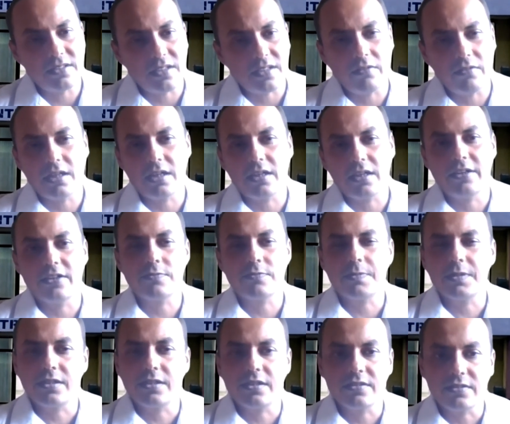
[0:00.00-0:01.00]
our
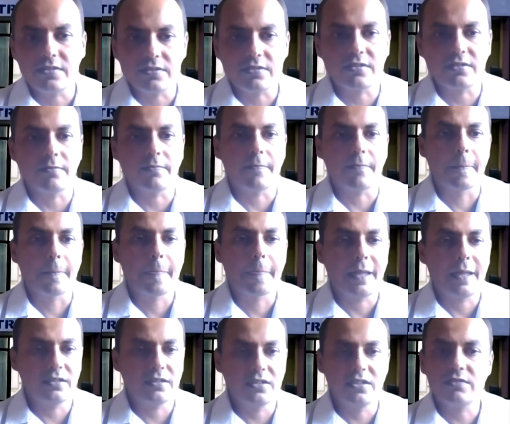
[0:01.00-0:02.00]
respiratory system,
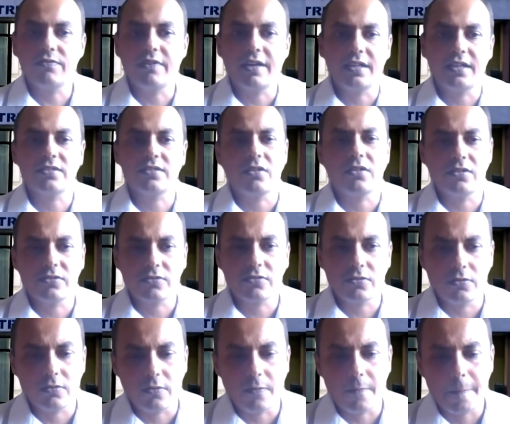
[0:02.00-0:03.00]
and this virus
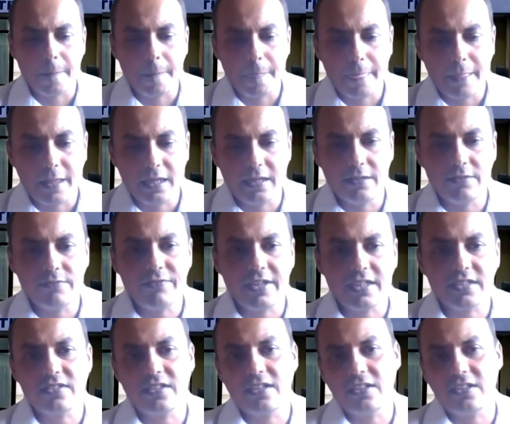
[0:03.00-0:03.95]
also infects the